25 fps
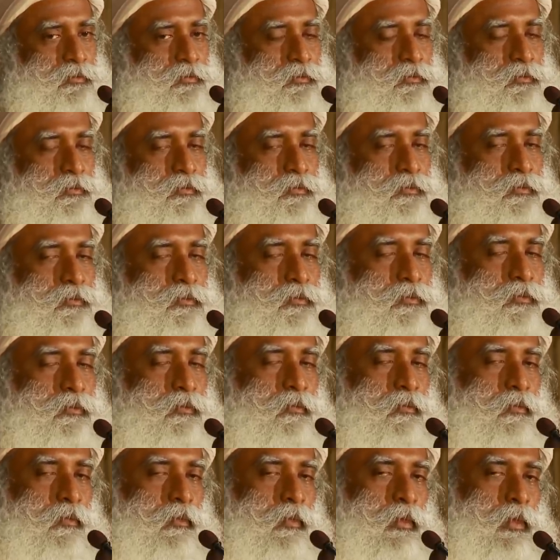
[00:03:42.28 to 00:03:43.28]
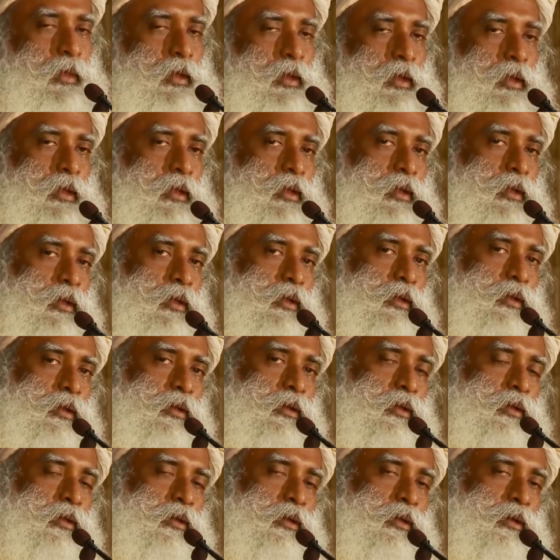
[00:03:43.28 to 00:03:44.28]

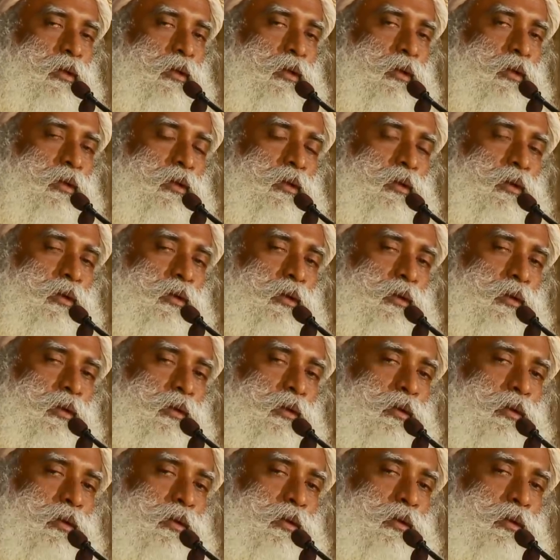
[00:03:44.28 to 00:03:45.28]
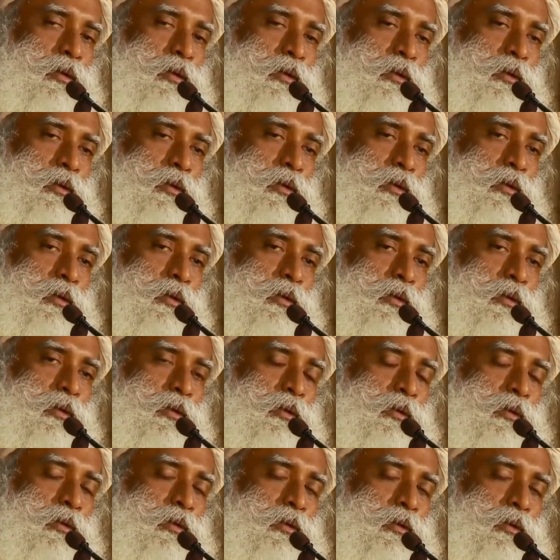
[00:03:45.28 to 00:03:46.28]

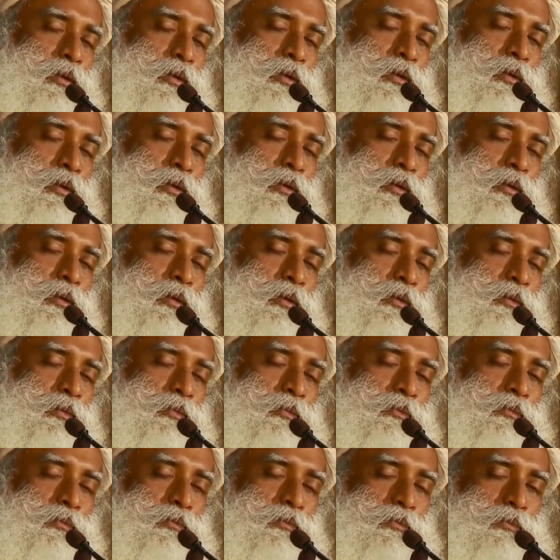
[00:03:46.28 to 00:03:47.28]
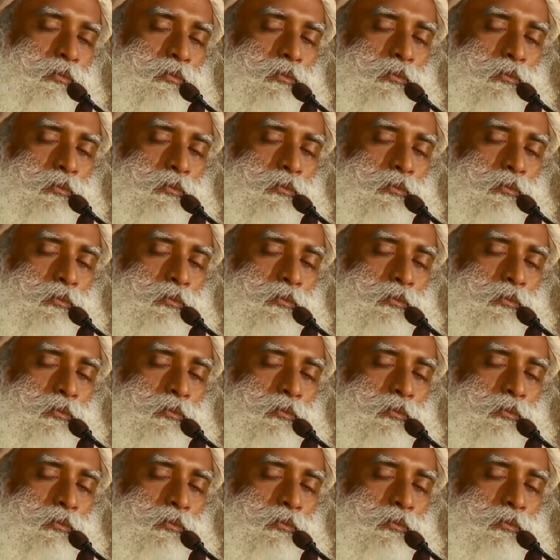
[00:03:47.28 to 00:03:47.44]
[no speech]